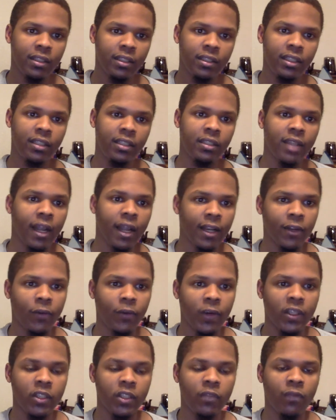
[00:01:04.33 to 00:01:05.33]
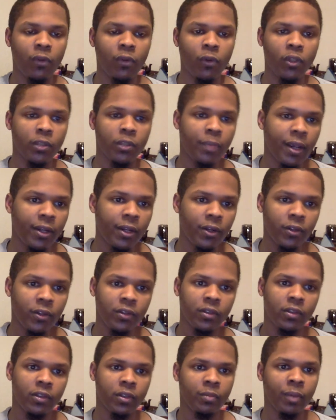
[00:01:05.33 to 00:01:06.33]
he's not a great floor
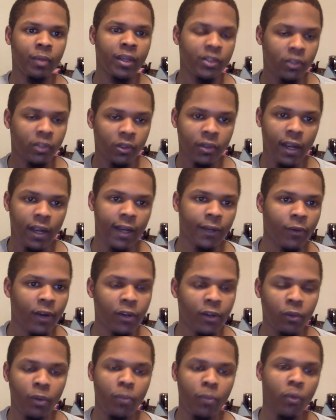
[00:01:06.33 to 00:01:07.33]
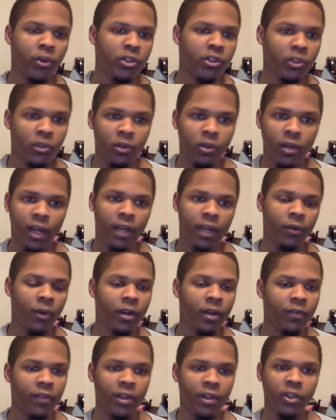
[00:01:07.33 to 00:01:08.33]
spacer, not a great 3-point shooter, not a
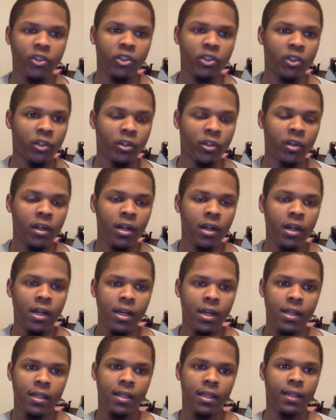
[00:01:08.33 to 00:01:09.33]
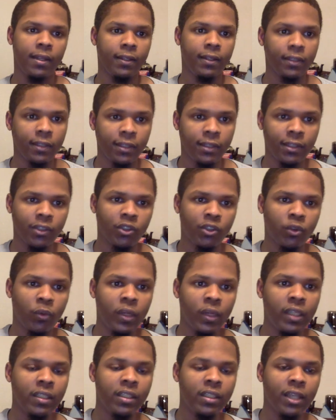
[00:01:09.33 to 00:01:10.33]
great finisher. Good
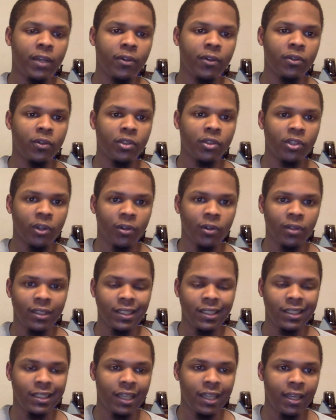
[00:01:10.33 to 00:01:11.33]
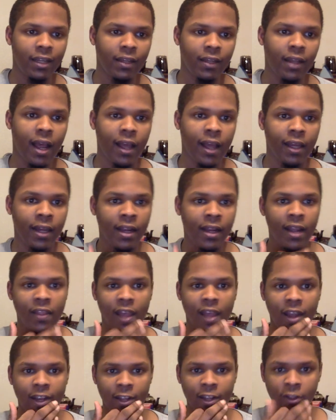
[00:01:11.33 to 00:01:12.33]
screen setter to a certain extent, not good at
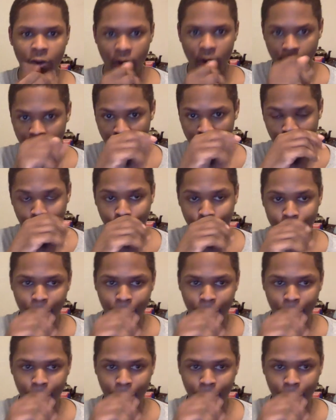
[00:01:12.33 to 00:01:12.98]
that either to me.